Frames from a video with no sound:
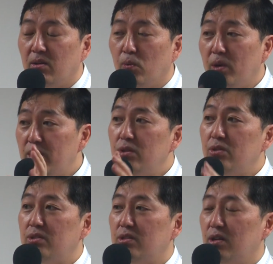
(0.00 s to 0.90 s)
What do
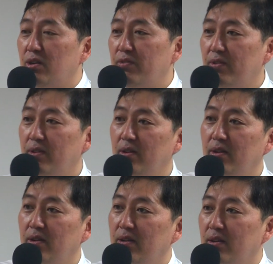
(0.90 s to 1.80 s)
you deserve?
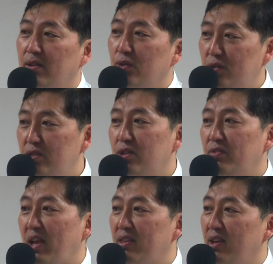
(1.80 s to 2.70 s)
You
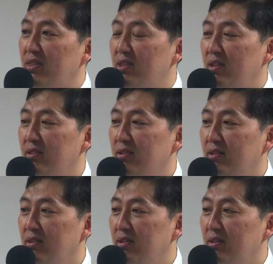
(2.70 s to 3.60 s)
deserve that death then.
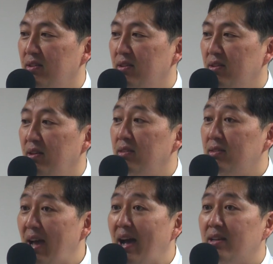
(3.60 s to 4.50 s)
And
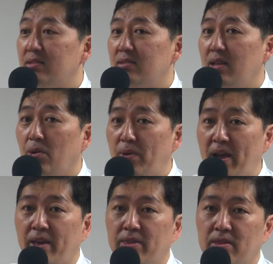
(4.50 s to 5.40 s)
that's that
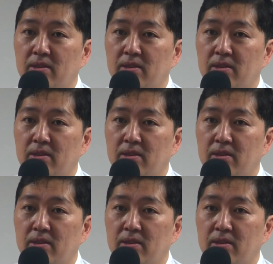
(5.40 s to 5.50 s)
wrath.